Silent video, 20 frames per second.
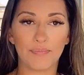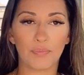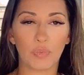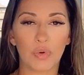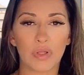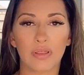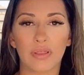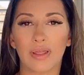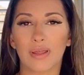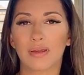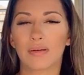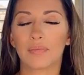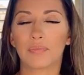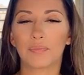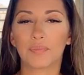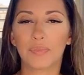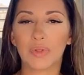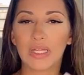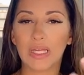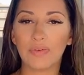with like
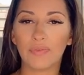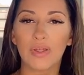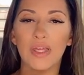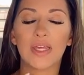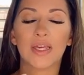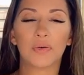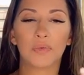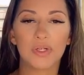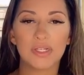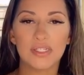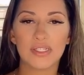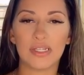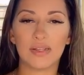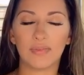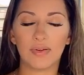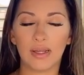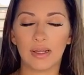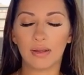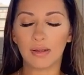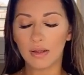giving and
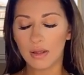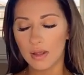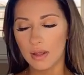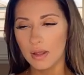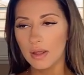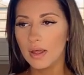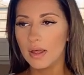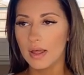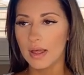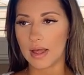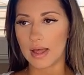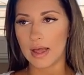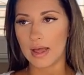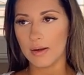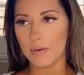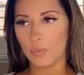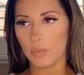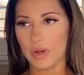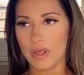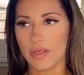receiving,
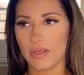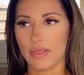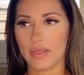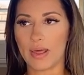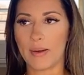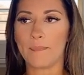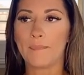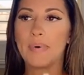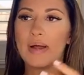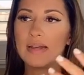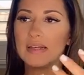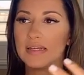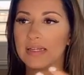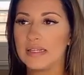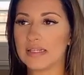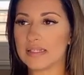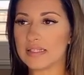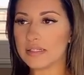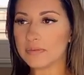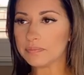with
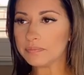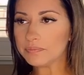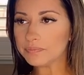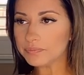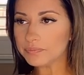abundance,